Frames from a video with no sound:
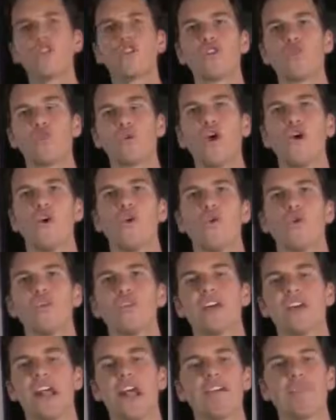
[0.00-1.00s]
the road
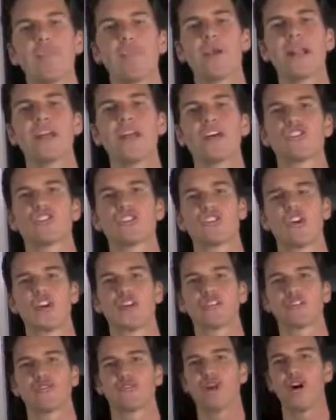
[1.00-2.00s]
that everybody else thought
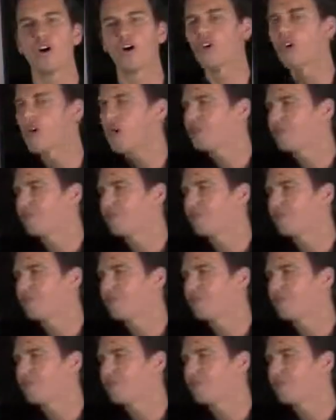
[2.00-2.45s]
I should follow,